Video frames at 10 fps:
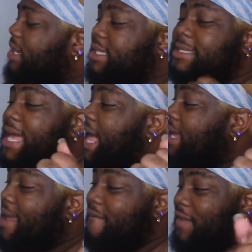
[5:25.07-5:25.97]
Cause
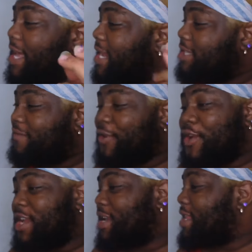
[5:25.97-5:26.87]
I got feelings
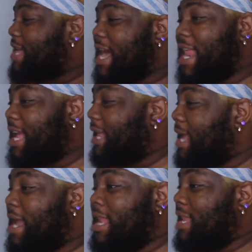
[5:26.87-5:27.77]
for you that I
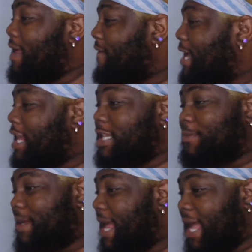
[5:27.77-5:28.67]
can't
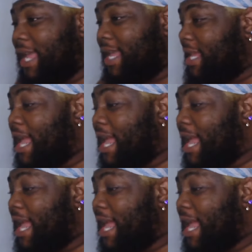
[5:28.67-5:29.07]
even explain.